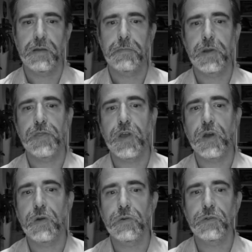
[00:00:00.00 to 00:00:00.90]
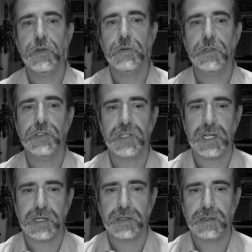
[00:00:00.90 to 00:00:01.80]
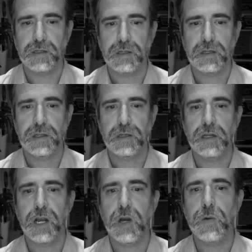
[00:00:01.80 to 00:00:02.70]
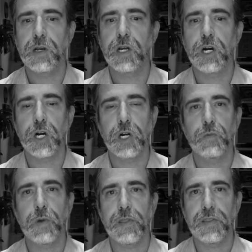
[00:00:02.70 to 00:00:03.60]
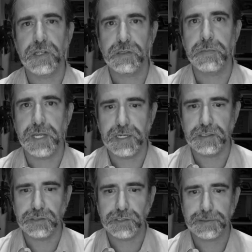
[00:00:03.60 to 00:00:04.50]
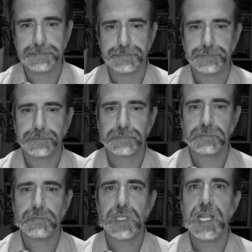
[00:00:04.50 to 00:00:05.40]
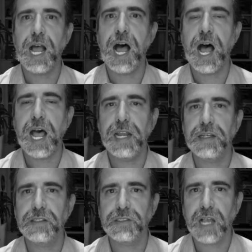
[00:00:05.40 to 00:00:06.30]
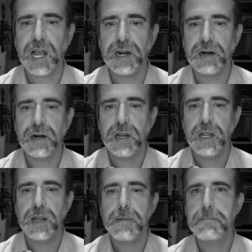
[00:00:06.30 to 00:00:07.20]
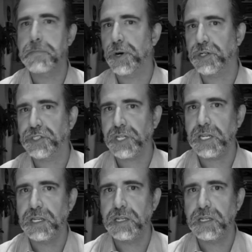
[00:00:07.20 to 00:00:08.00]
but those who are sick. Go and learn what this means. I desire mercy,